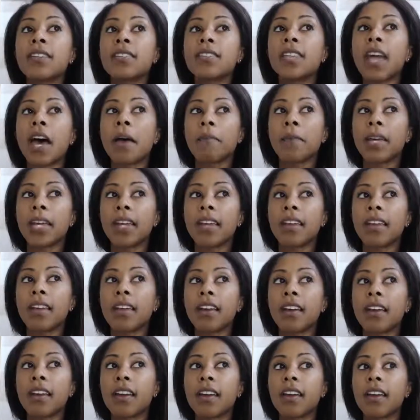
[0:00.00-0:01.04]
I mean,
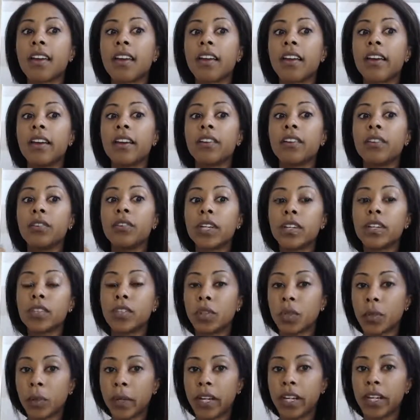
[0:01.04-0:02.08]
you can
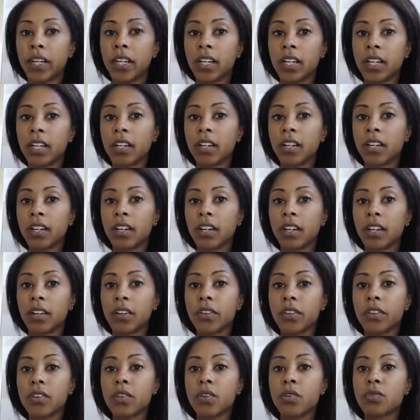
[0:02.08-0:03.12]
do it.
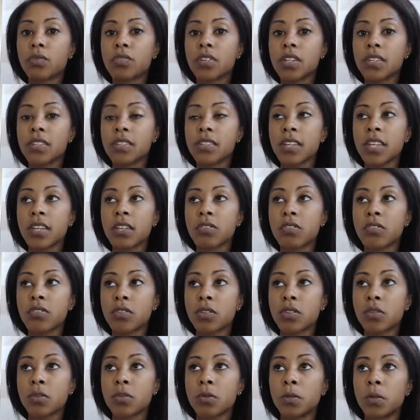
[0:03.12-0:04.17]
You just need
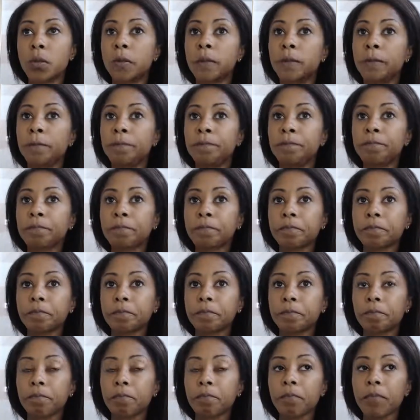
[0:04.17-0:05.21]
to.
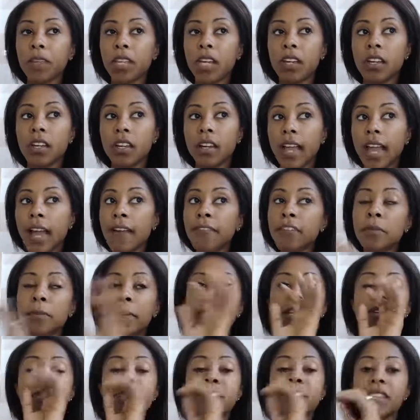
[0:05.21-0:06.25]

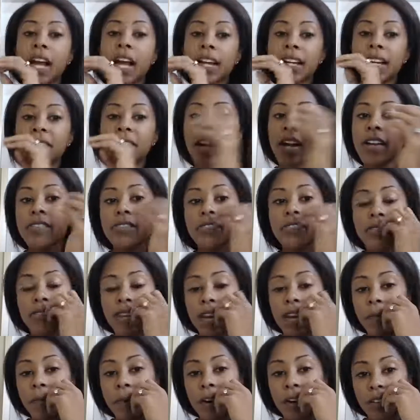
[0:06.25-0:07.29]
Everybody who sign up, guys, just
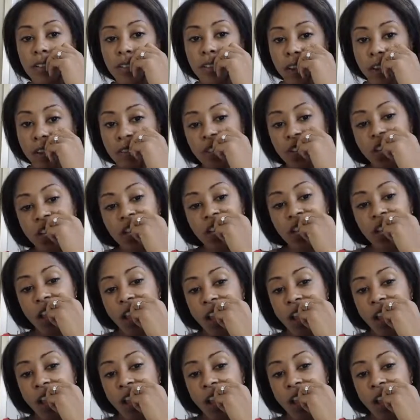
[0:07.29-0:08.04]
sign them all as coaches.